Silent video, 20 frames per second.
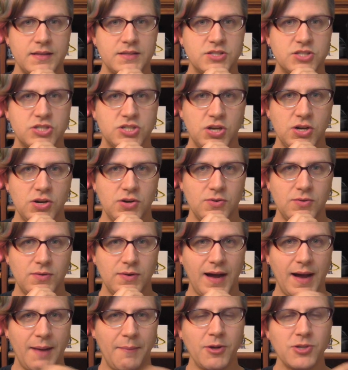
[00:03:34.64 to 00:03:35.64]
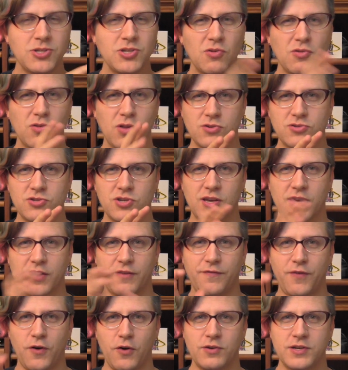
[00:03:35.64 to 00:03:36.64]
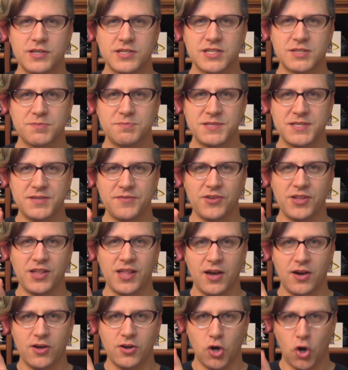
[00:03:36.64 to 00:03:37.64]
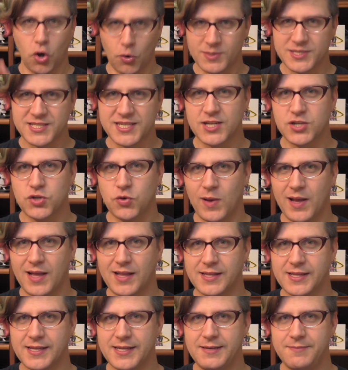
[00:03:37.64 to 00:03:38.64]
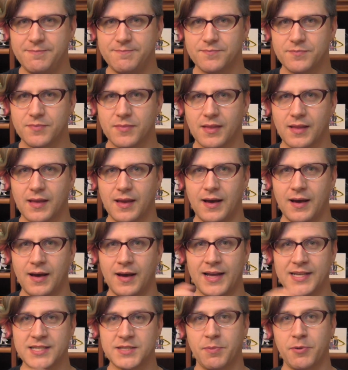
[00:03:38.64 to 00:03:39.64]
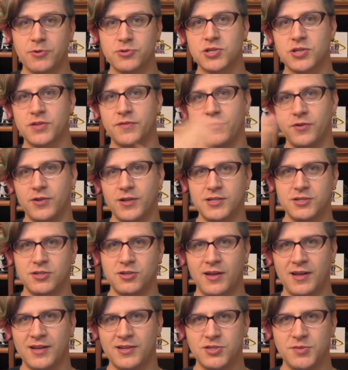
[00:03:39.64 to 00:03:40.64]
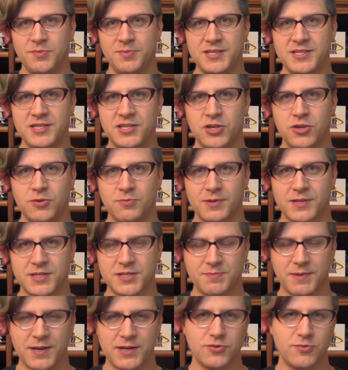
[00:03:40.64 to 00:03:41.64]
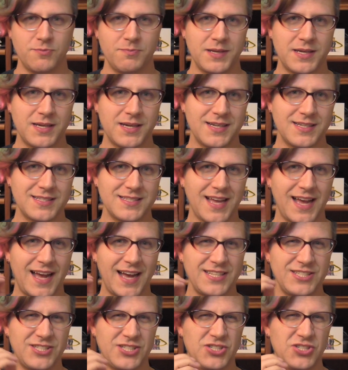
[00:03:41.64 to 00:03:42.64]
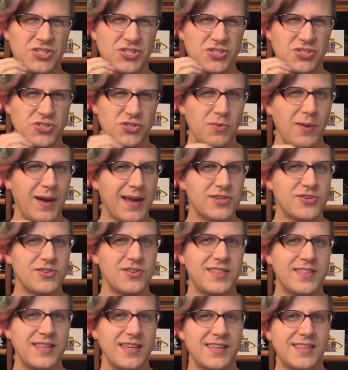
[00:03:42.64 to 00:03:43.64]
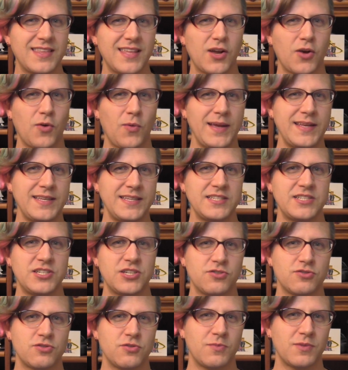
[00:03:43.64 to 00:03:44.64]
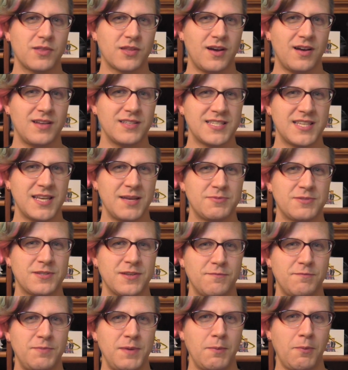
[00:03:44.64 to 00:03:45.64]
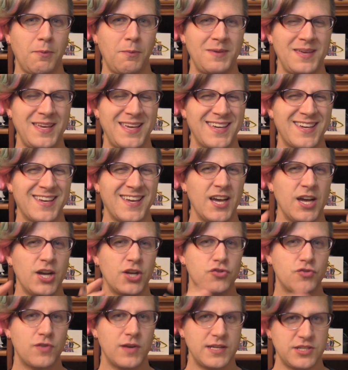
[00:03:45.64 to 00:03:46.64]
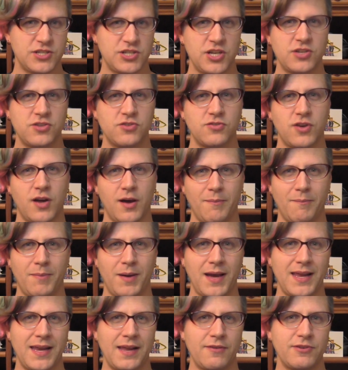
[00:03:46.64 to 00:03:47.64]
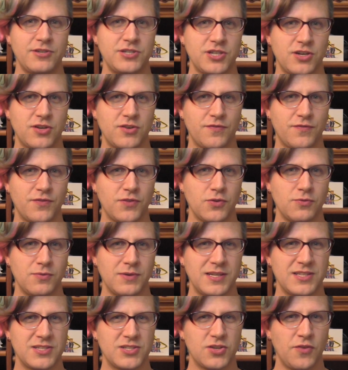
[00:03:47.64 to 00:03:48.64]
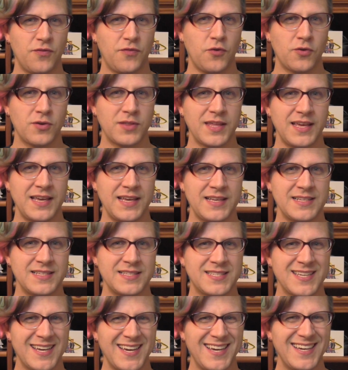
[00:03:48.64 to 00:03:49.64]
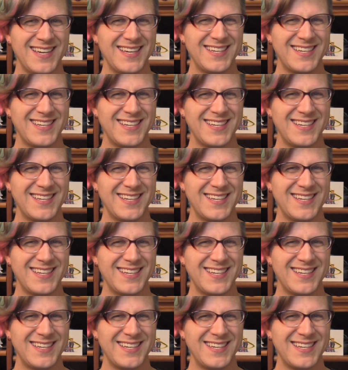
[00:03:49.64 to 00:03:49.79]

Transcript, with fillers: So, I'm also largely going to focus specifically on homosexuality uh, as opposed to the full LGBTQ plus spectrum because I do actually think that acquainting children with concepts of people being transgender, non binary, gender fluid, and so forth is